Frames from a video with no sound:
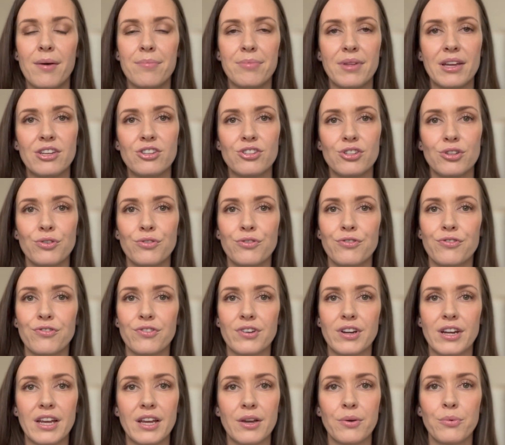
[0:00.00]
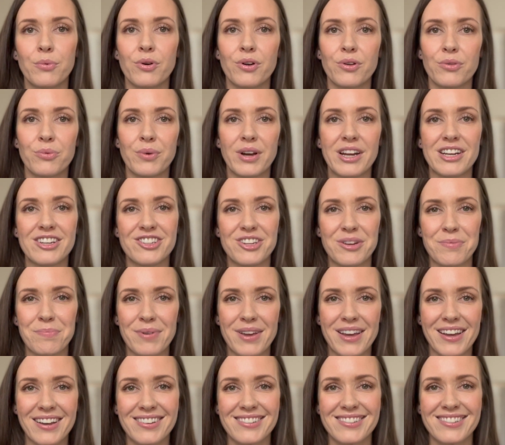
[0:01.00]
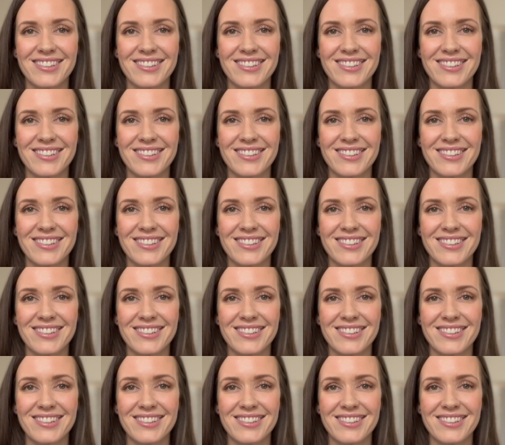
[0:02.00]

They do free worldwide shipping.